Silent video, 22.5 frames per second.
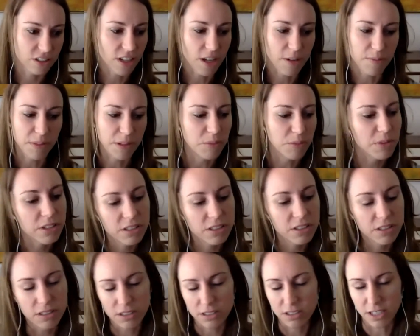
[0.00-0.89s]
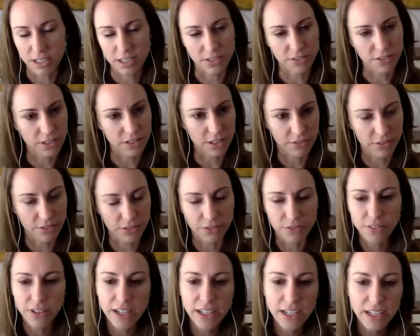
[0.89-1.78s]
we discuss everything from
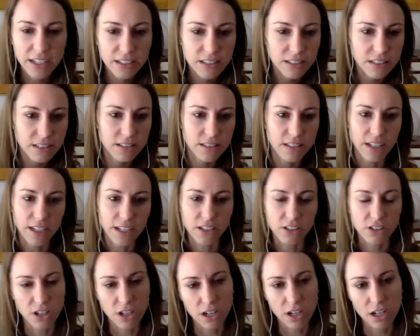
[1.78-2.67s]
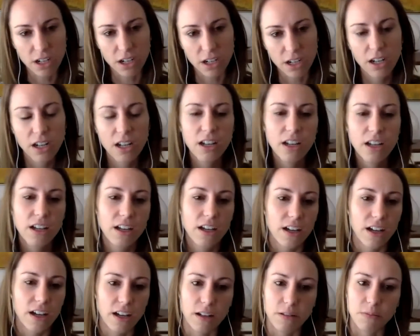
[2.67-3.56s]
finances to HR,
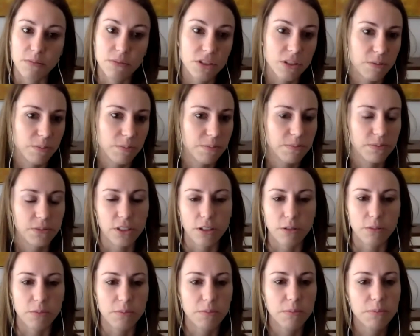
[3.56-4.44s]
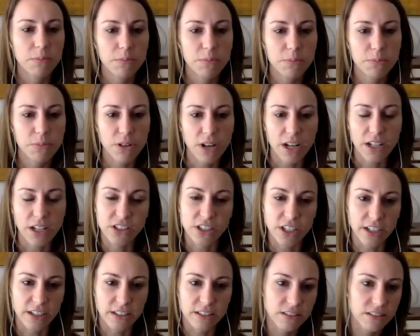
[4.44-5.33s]
to,
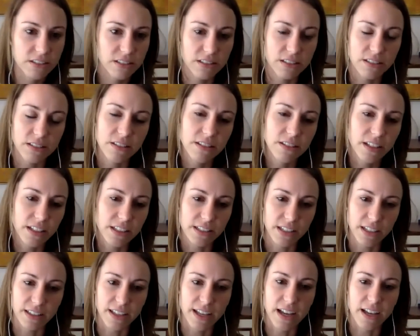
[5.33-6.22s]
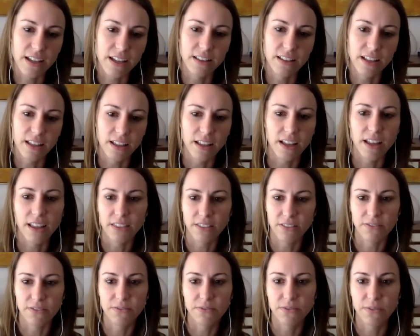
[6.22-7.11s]
projects and things like that. And that
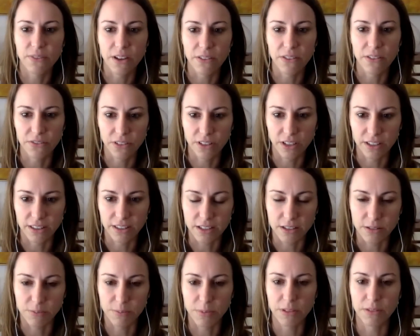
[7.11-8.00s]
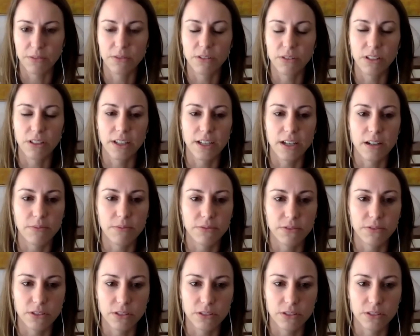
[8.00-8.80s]
I feel like that's been really helpful.